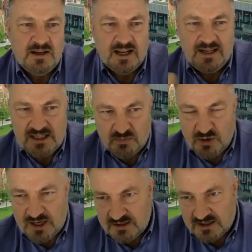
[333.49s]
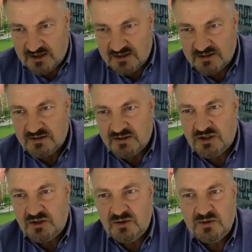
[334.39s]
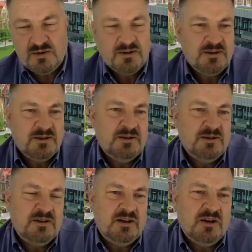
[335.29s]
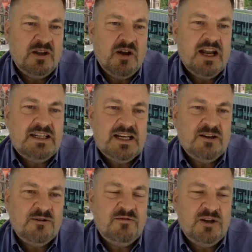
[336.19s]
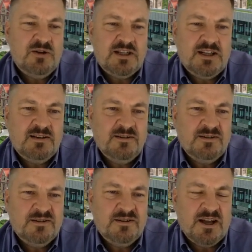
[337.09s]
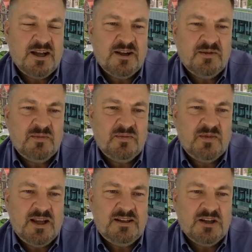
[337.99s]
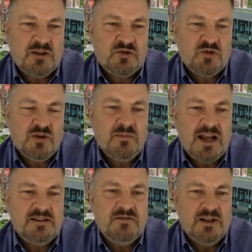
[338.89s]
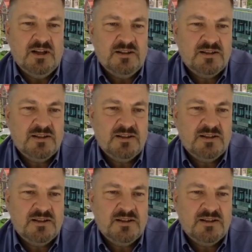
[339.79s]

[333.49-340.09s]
And this brings us to, the idea of using the industrial metaverse.